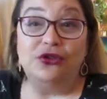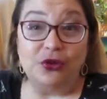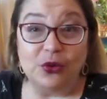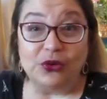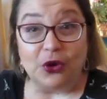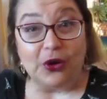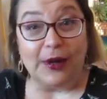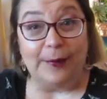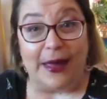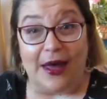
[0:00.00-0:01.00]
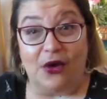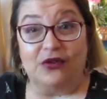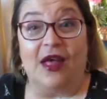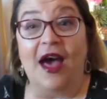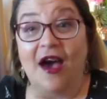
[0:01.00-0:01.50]
to talk
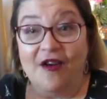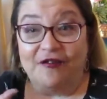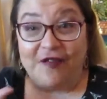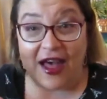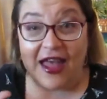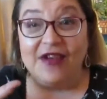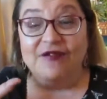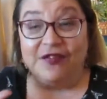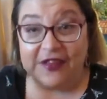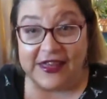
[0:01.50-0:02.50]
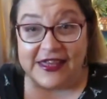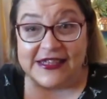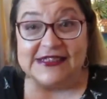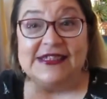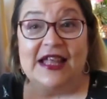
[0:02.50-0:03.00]
about 5
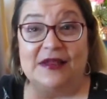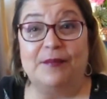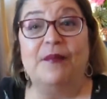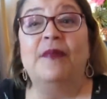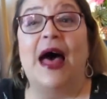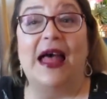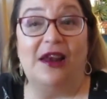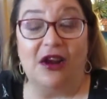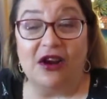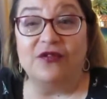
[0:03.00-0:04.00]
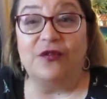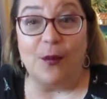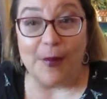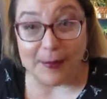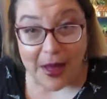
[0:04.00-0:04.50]
things that I learned
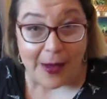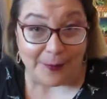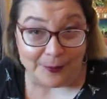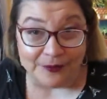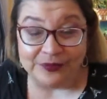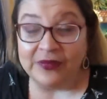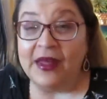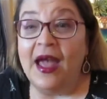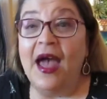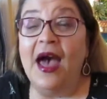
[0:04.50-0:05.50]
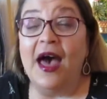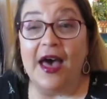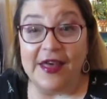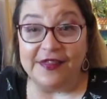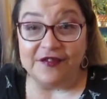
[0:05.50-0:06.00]
from my mom.
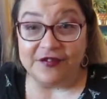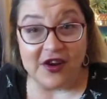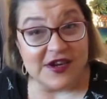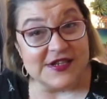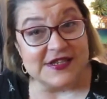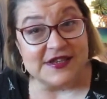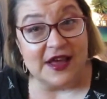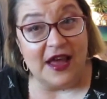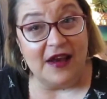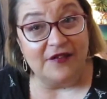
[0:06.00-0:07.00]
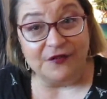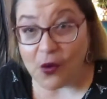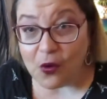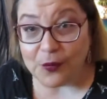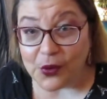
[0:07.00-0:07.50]
And the first and
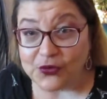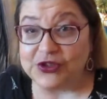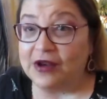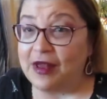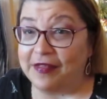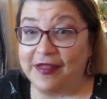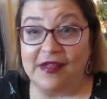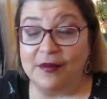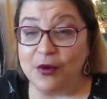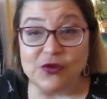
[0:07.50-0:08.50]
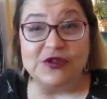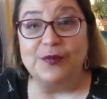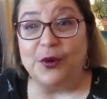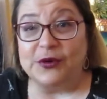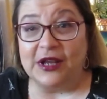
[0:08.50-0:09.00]
foremost, and I think the most
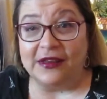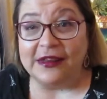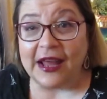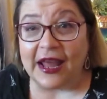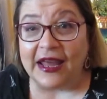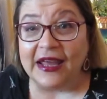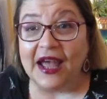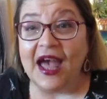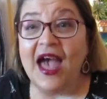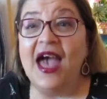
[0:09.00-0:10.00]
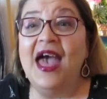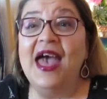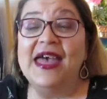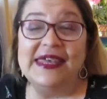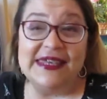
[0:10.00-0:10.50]
important thing,
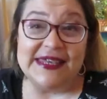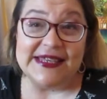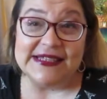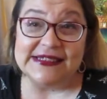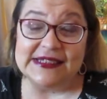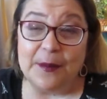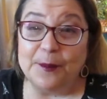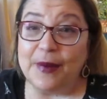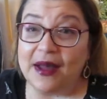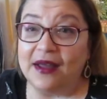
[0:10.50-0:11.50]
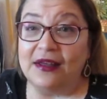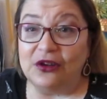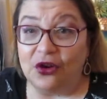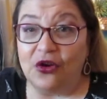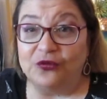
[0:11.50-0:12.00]
is my
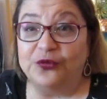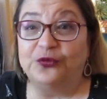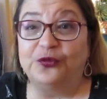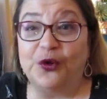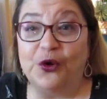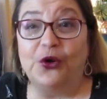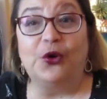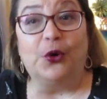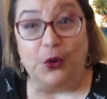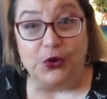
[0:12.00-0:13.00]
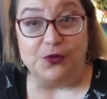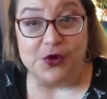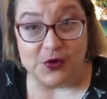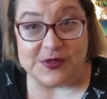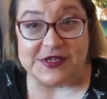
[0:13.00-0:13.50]
love for good
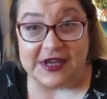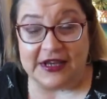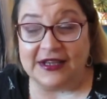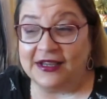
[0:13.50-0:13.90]
music.